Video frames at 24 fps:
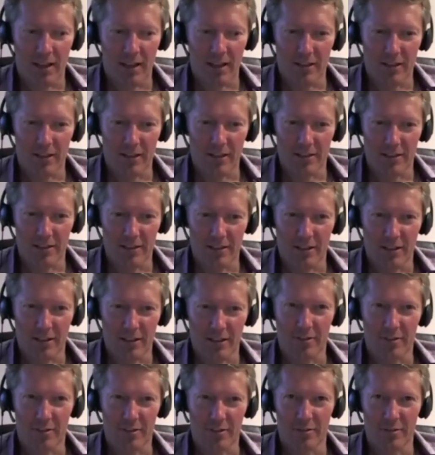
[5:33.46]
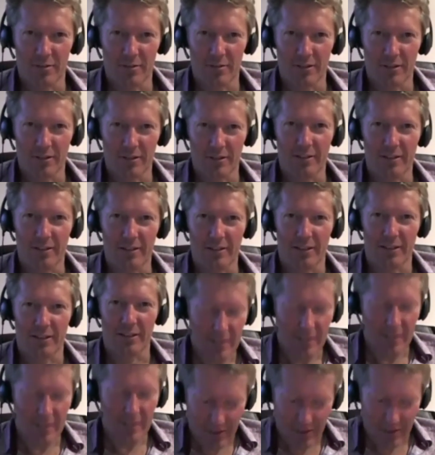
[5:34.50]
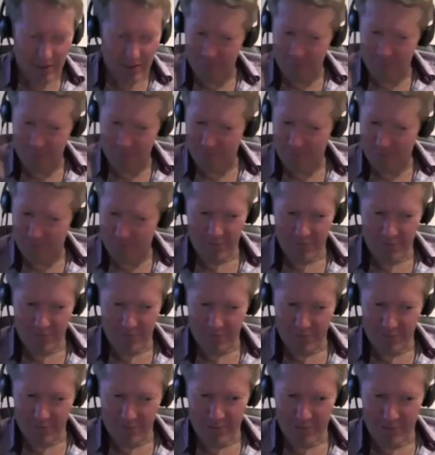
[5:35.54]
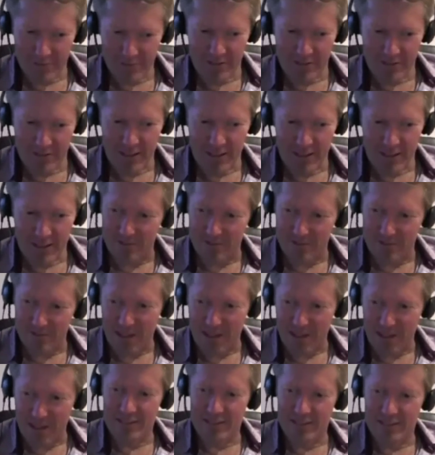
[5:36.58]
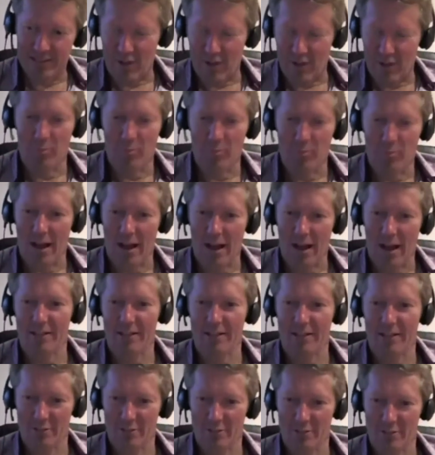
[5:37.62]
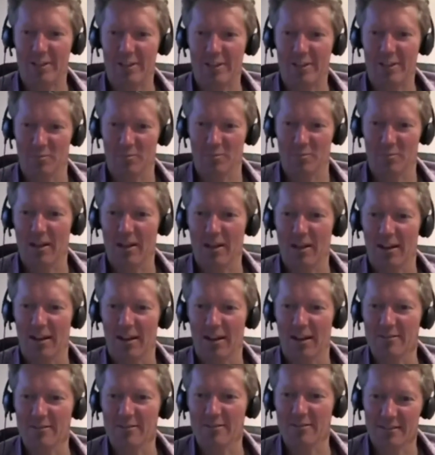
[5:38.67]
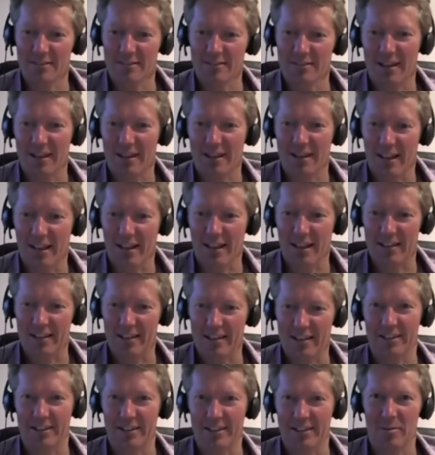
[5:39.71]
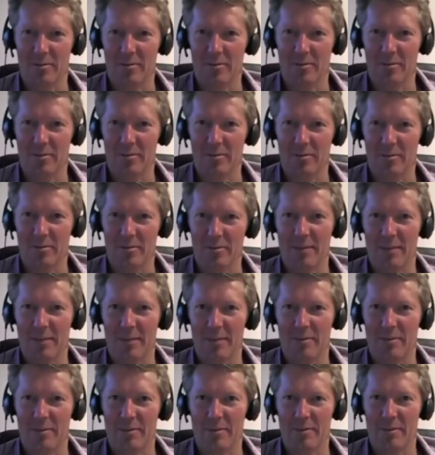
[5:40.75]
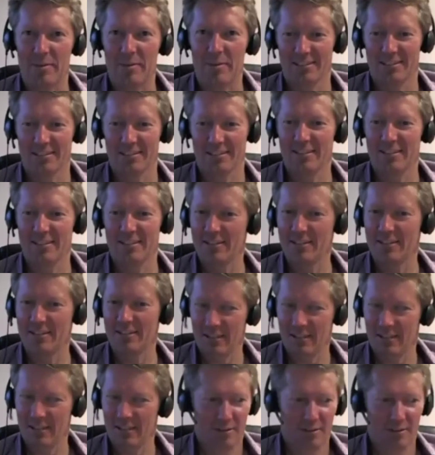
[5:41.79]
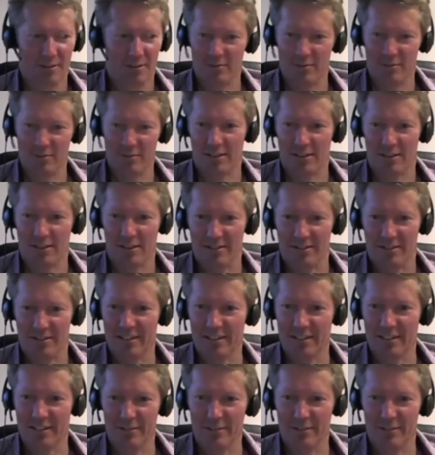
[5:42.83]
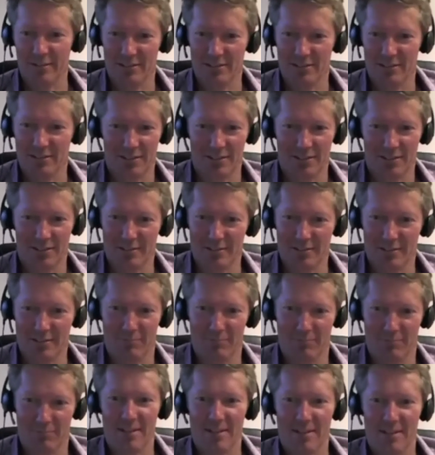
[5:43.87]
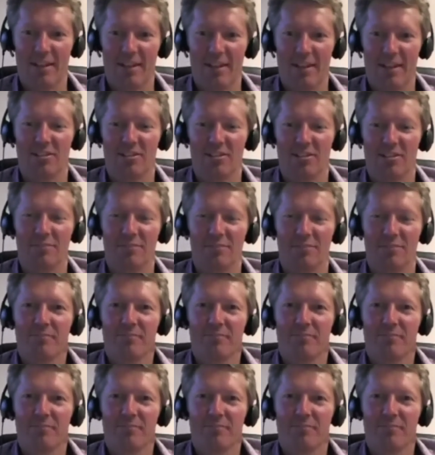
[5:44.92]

and so that kind of, that changed the whole path or direction of my life, in that I became curious in what's going on here. What is this meditation?